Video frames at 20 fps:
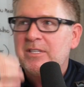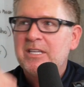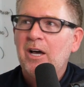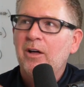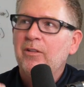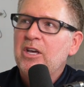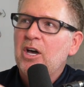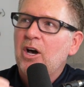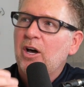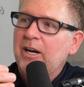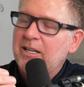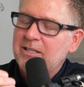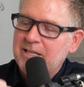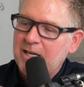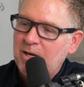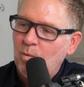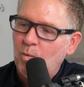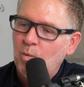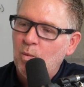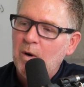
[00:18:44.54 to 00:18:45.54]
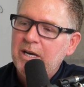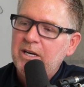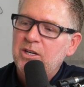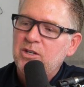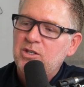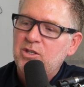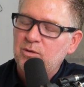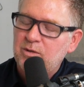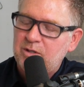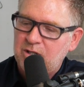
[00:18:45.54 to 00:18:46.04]
tell the audience like when
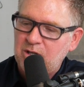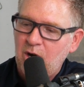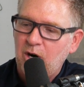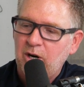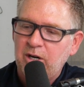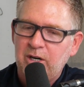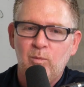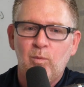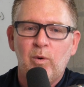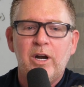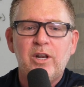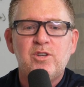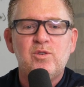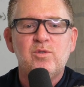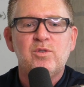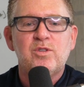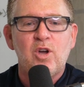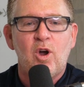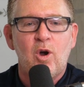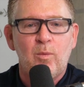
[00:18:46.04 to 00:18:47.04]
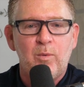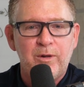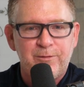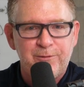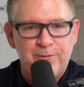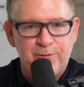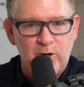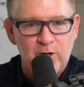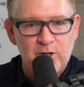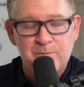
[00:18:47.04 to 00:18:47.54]
did you start and what did you start with
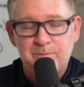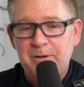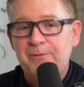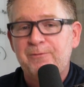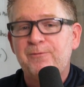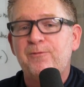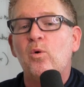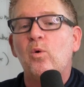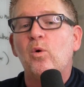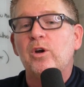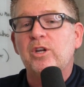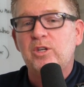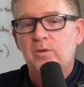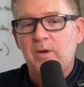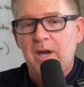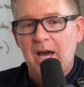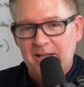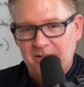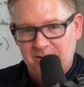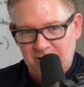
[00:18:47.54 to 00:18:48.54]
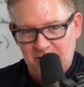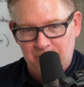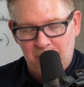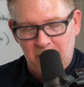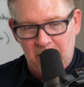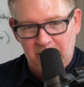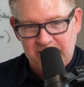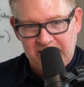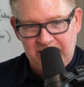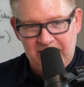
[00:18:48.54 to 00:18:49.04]
first before you got to the
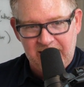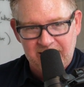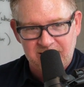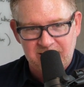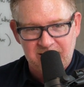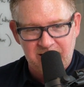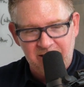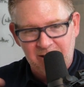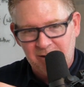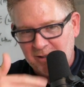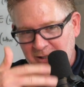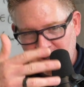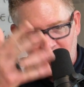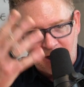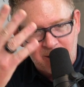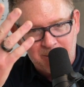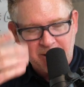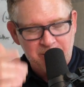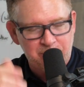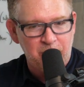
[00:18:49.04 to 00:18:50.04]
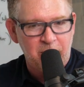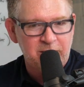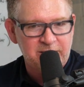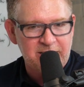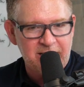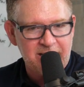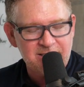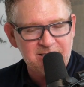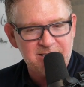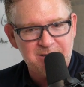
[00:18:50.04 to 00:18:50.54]
podcast and then let's talk about the
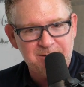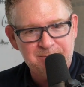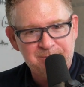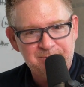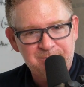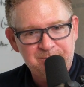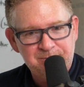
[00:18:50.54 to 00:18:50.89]
podcast.